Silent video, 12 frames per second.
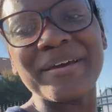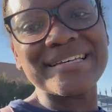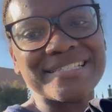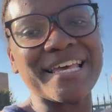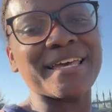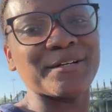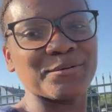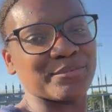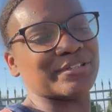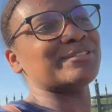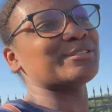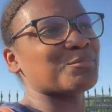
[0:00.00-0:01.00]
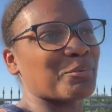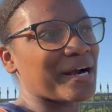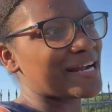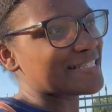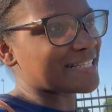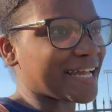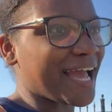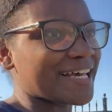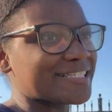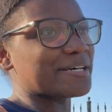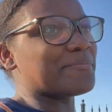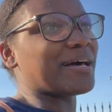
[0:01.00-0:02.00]
it's an intramural sport. So y'all
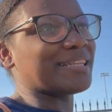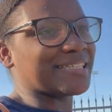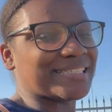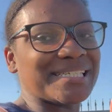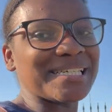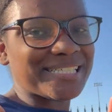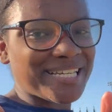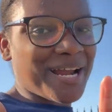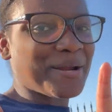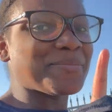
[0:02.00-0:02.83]
see my little t-shirt,